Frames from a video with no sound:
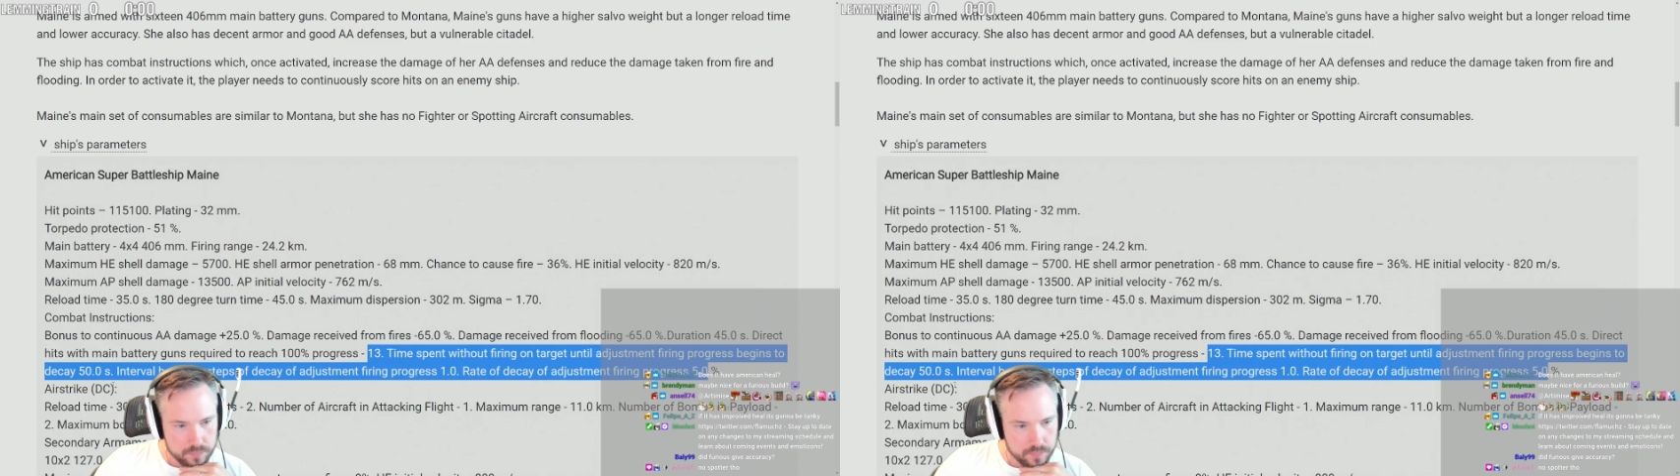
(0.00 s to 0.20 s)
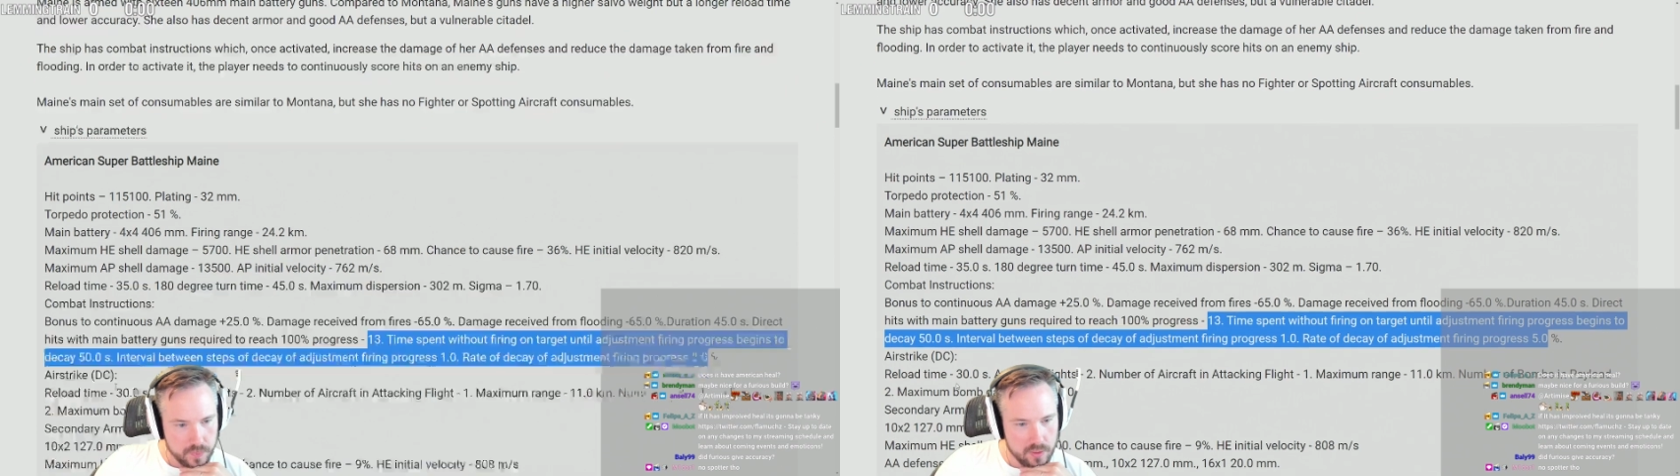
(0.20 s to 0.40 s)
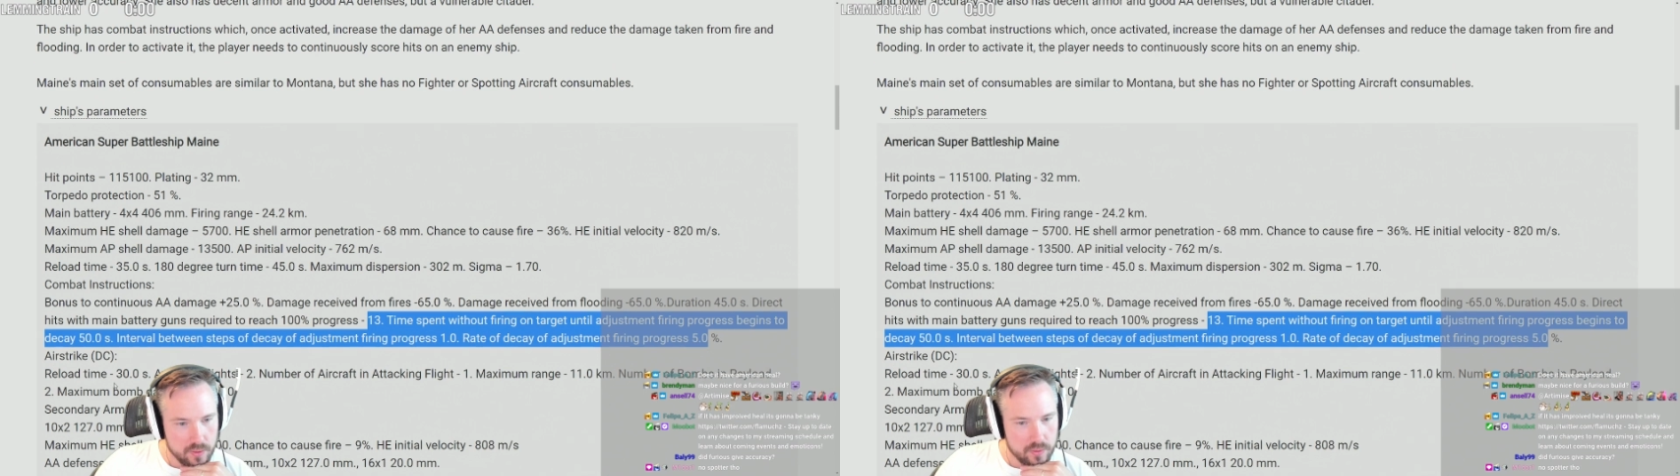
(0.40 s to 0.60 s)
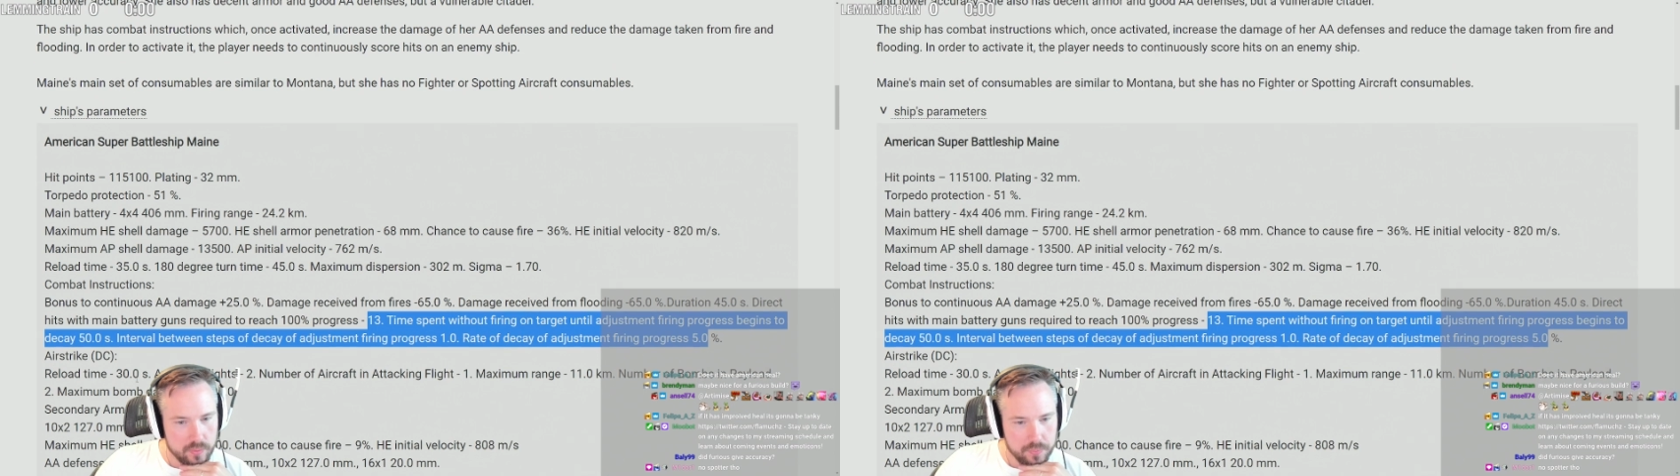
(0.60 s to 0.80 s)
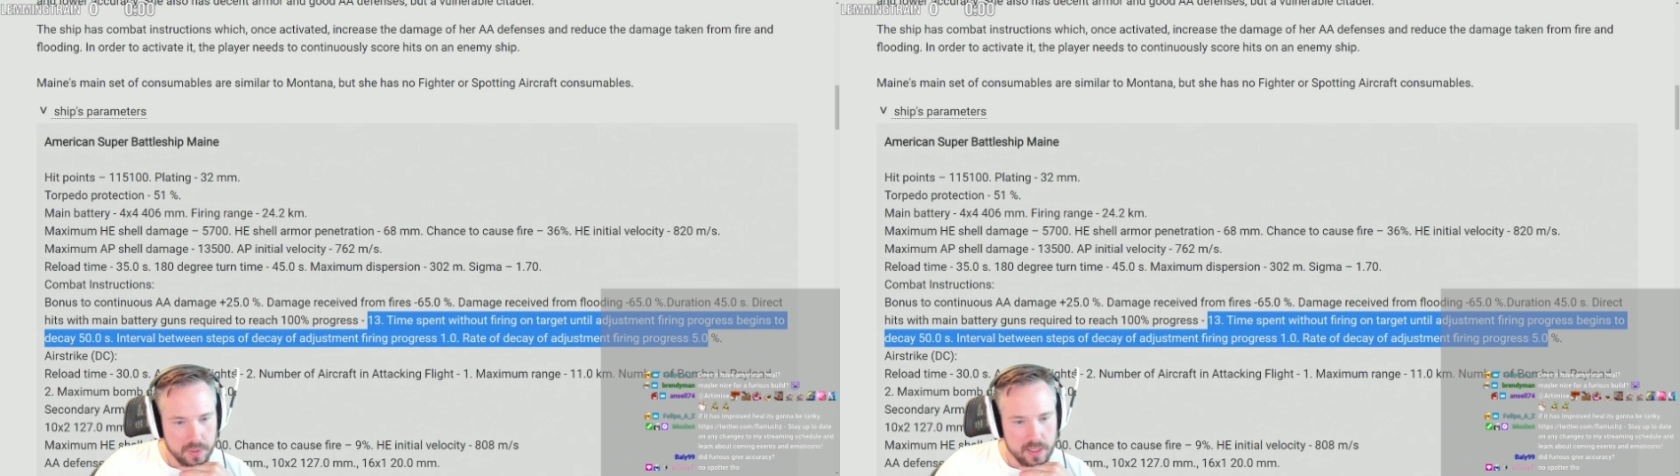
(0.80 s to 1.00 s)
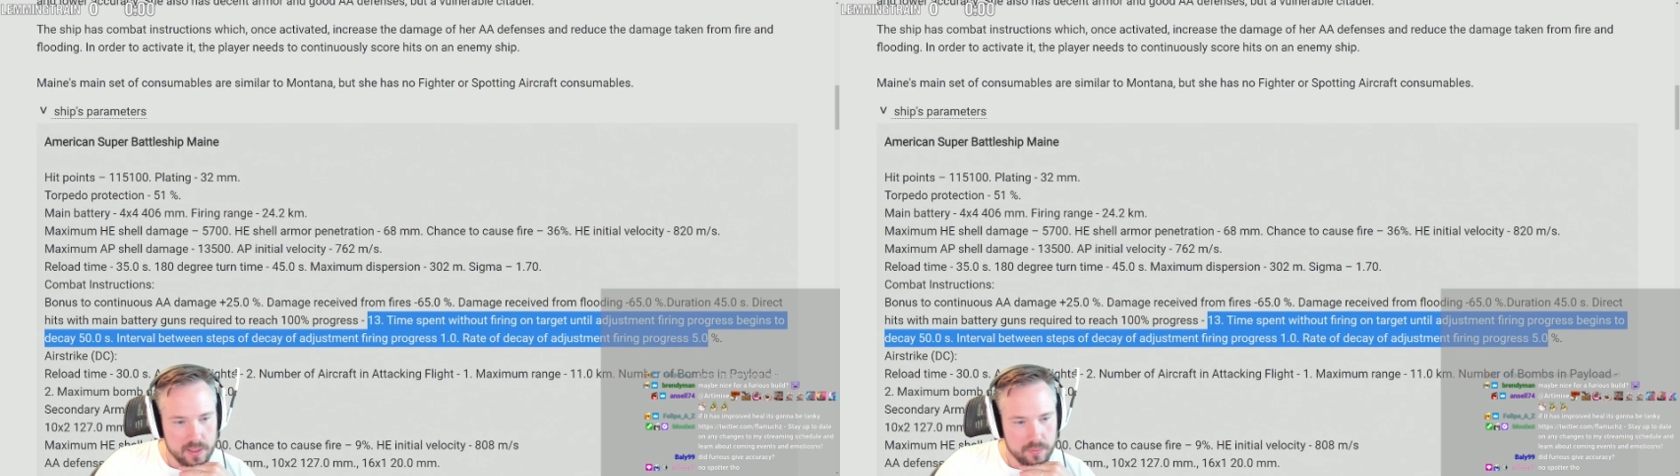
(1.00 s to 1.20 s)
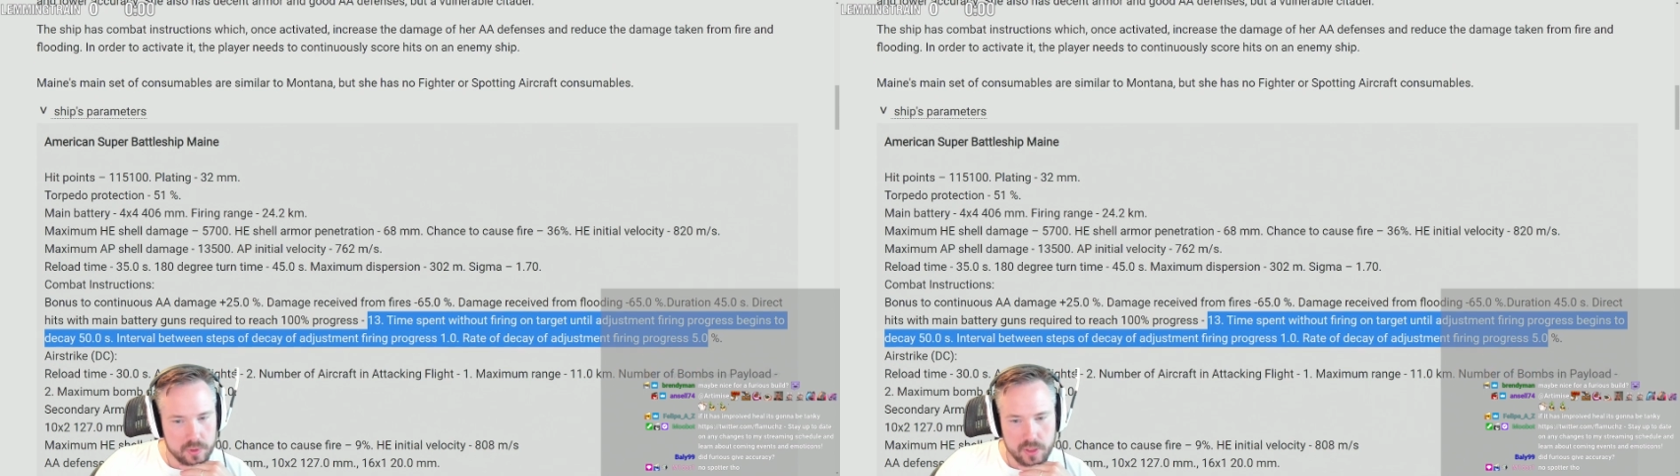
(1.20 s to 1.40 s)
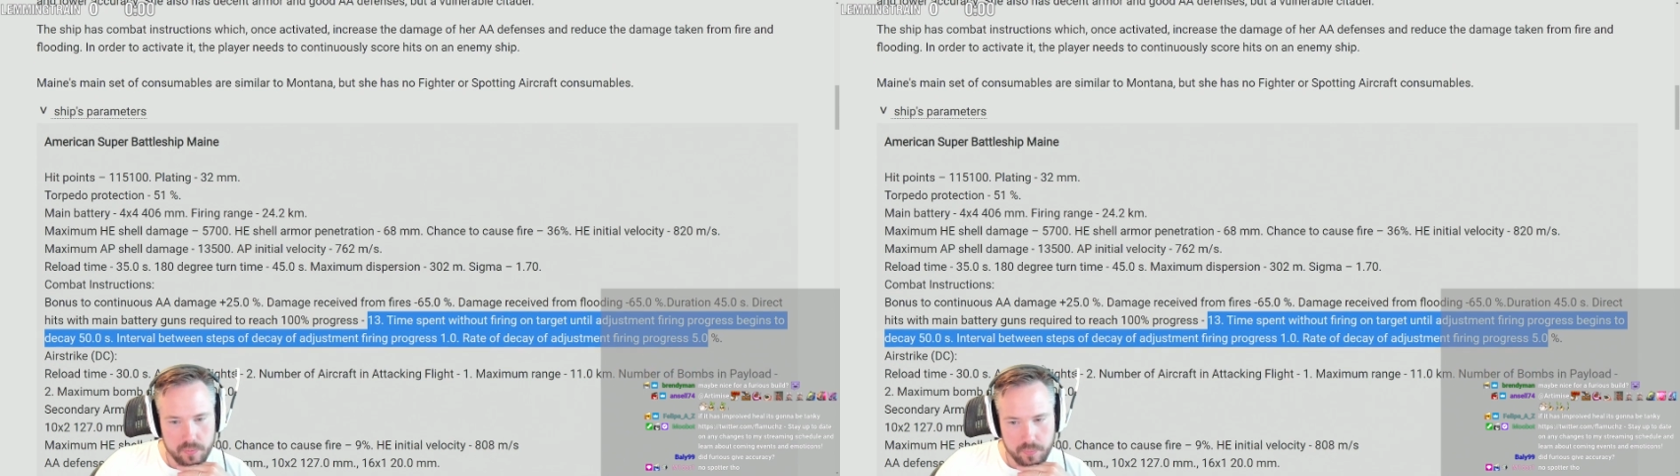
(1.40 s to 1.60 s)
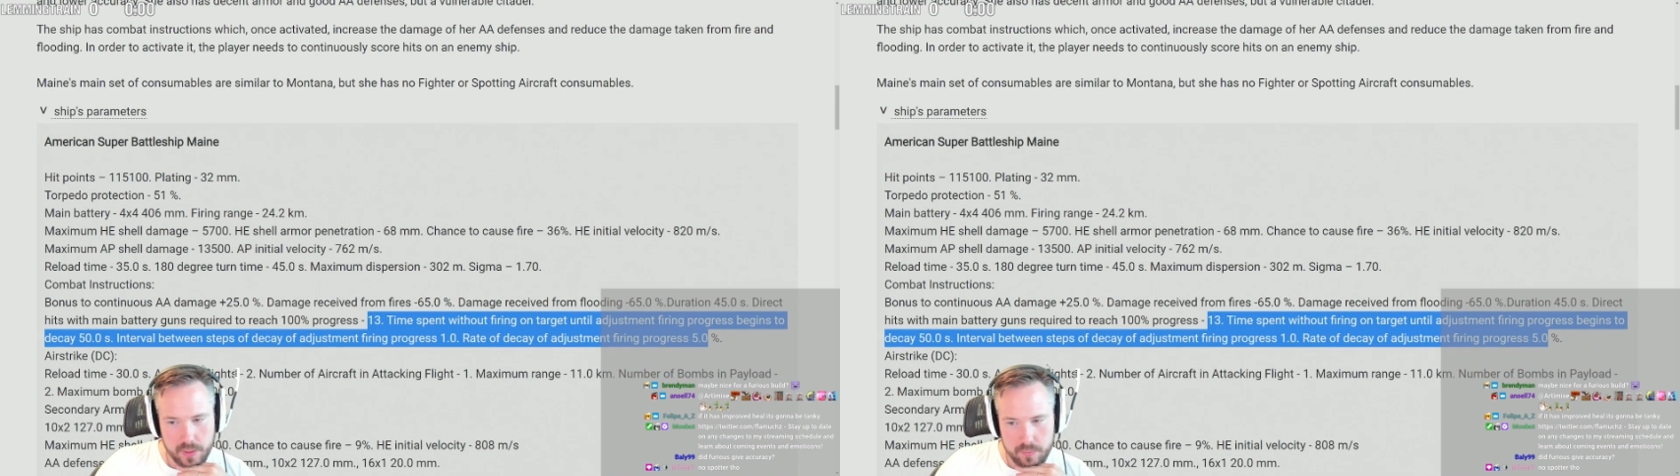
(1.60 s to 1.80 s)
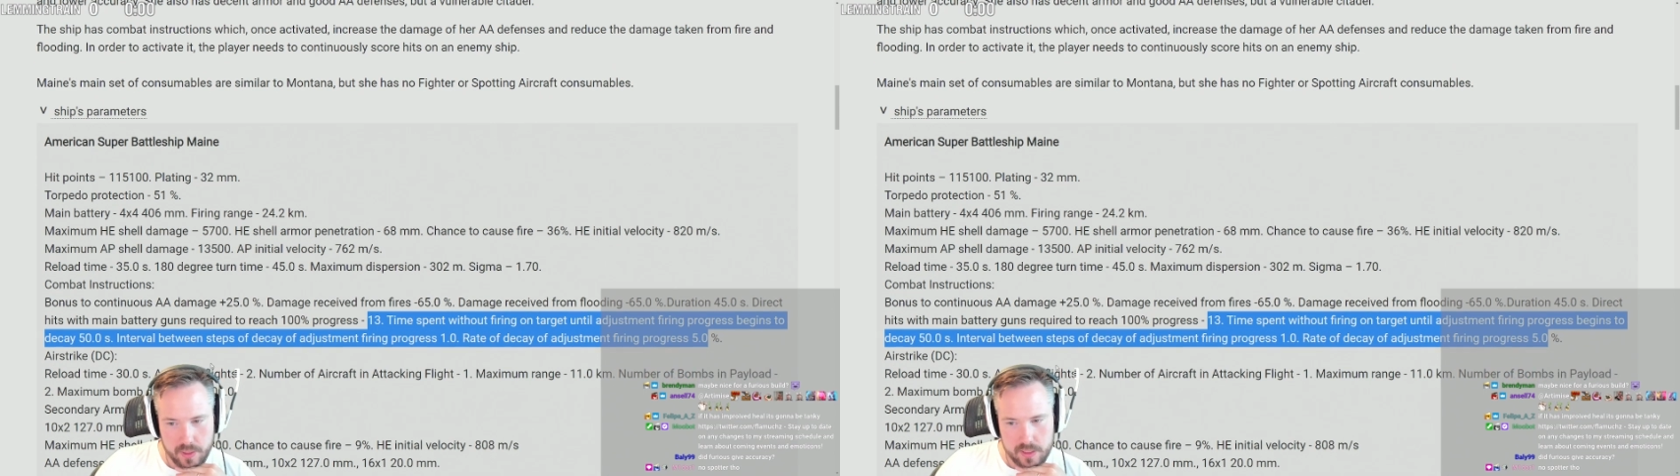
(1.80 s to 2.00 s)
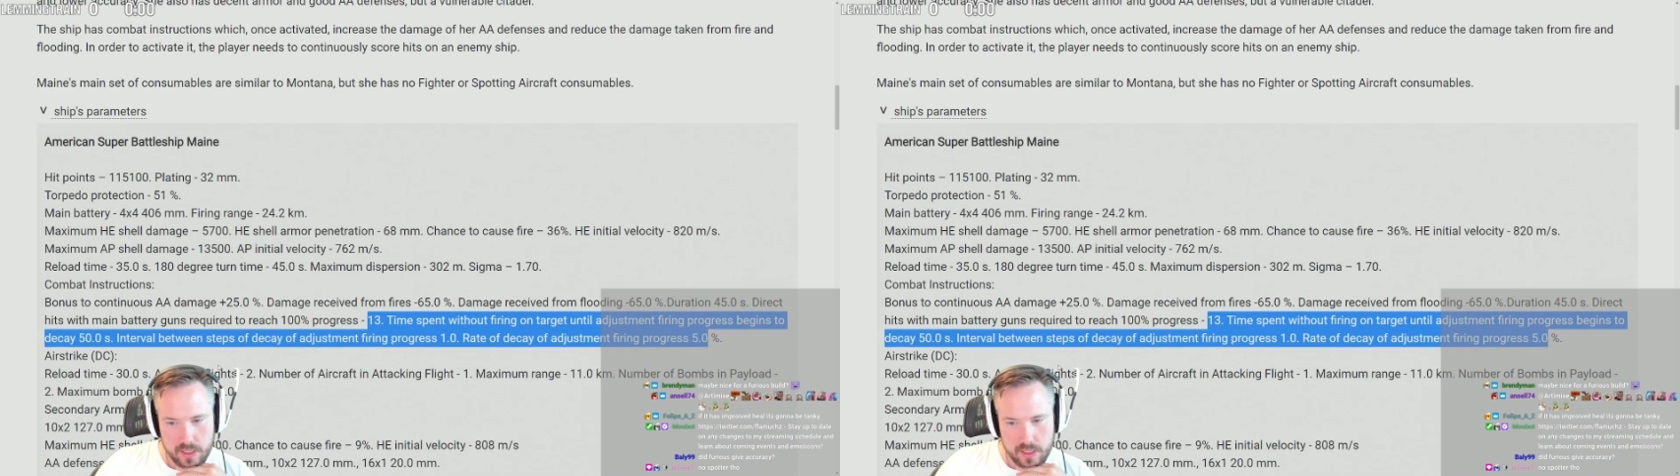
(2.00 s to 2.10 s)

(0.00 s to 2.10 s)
Plane-based